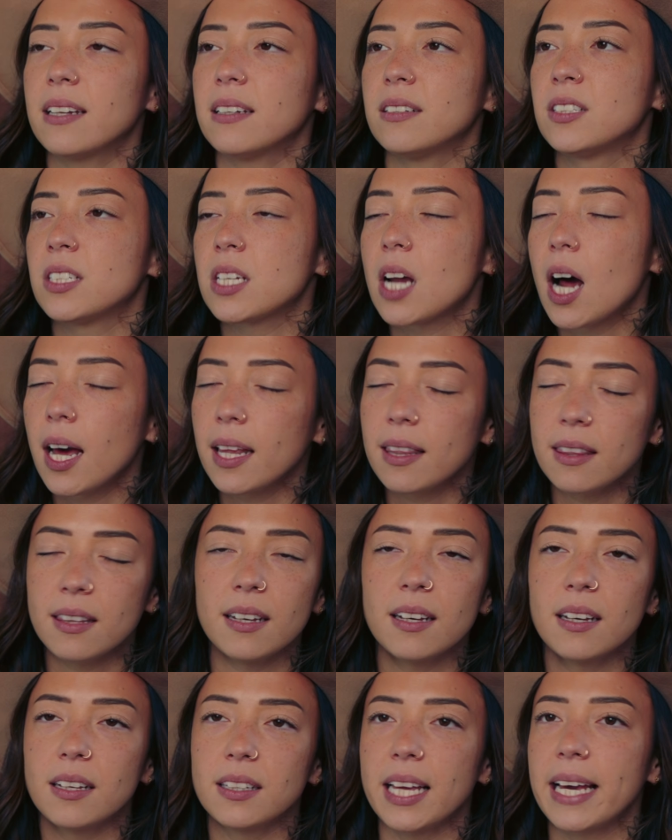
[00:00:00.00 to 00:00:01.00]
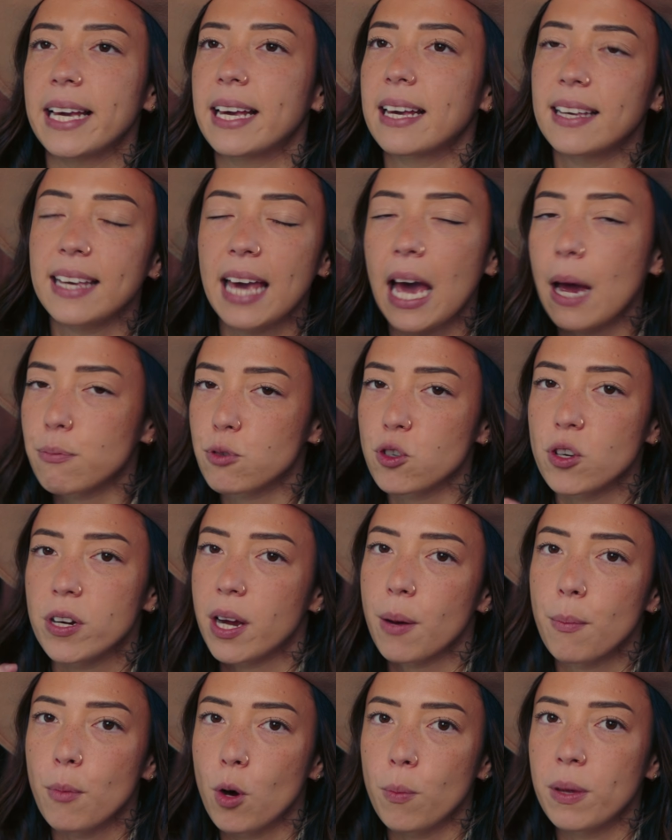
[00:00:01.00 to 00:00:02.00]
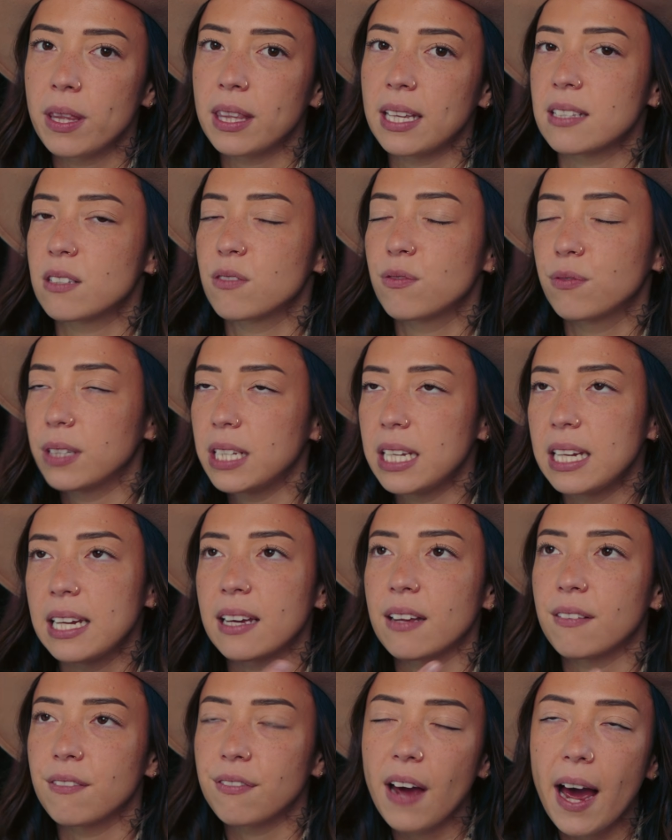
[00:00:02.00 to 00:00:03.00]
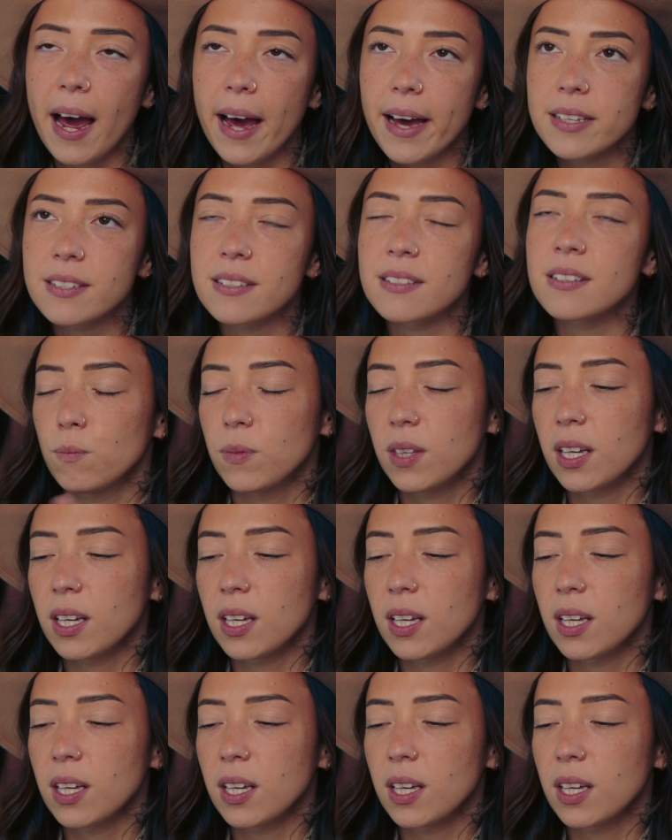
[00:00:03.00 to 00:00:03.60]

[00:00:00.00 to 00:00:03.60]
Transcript: not the like capturing a moment that's fleeting and fast.